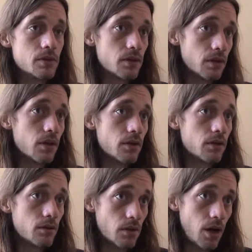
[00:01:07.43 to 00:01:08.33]

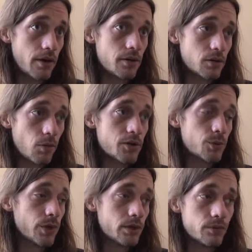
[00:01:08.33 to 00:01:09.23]
in
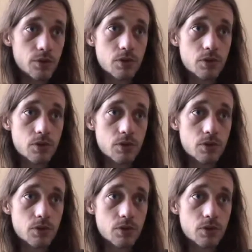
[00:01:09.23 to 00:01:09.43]
Rhizome Collective,